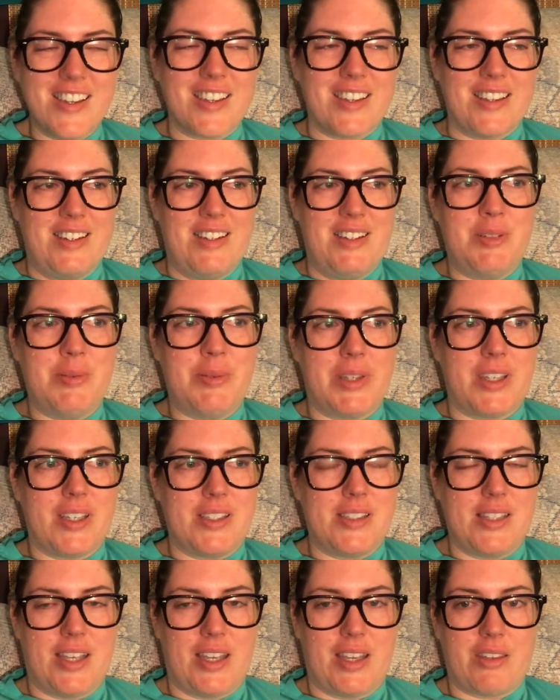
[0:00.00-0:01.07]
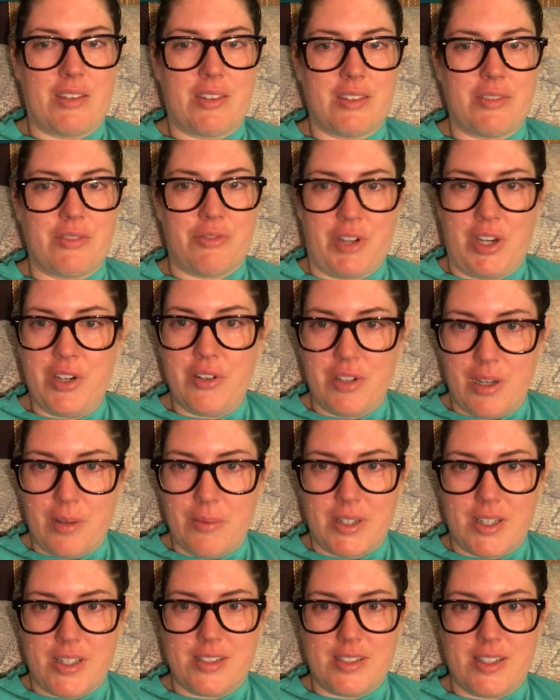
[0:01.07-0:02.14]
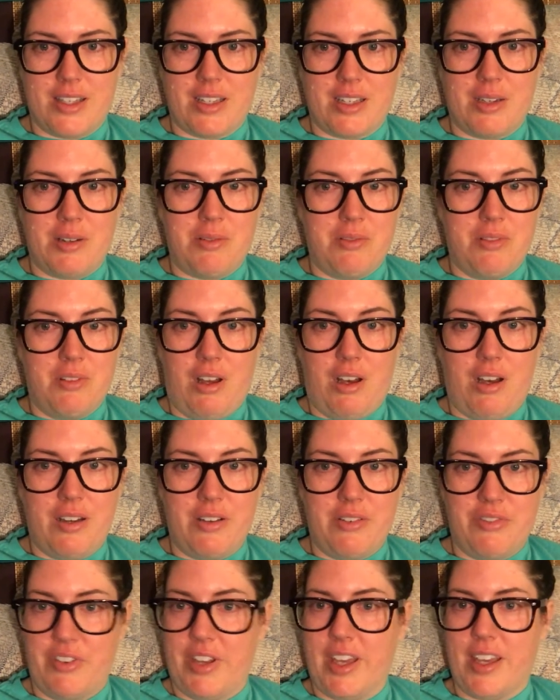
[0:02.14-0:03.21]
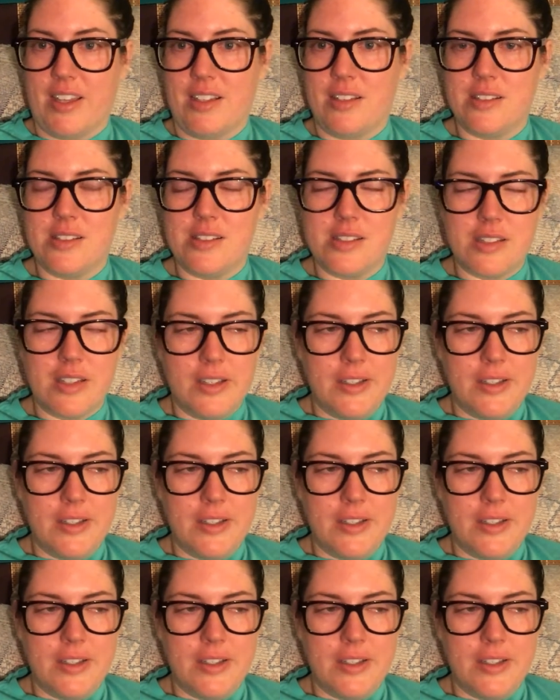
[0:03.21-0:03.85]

you know, because like Frightened Rabbit has like a lot of fans.